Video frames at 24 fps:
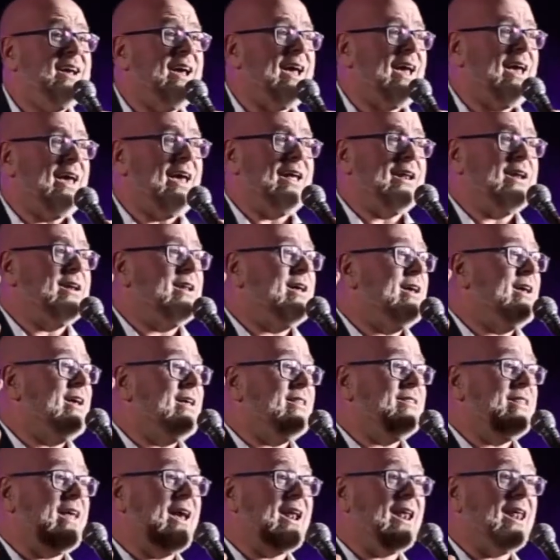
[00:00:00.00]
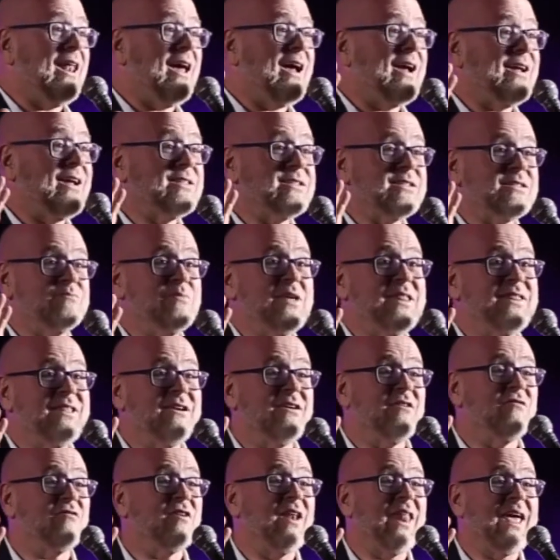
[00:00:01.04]
and that line's been
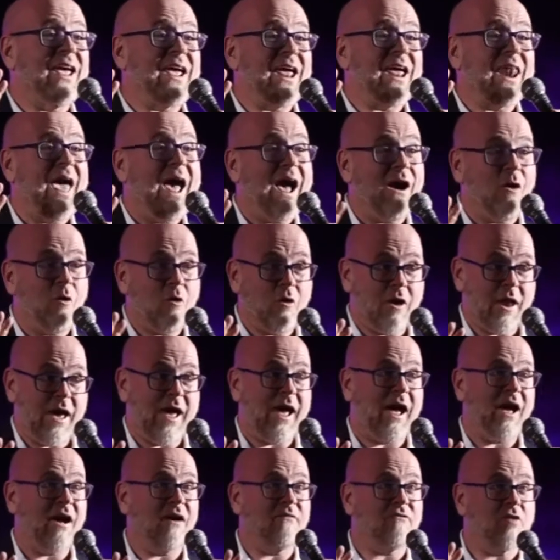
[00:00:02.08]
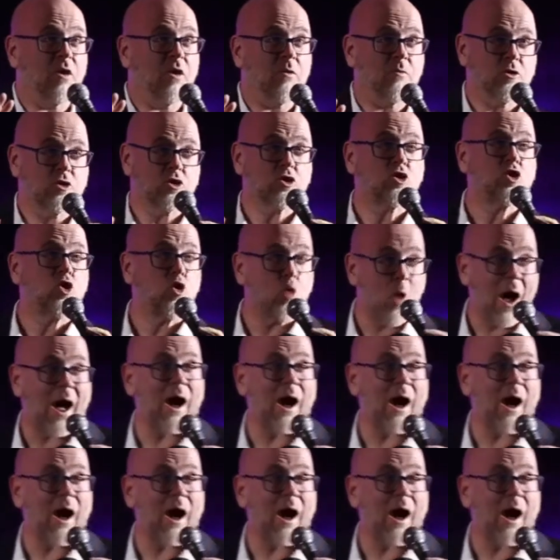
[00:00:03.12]
there for like an hour and a half, almost 2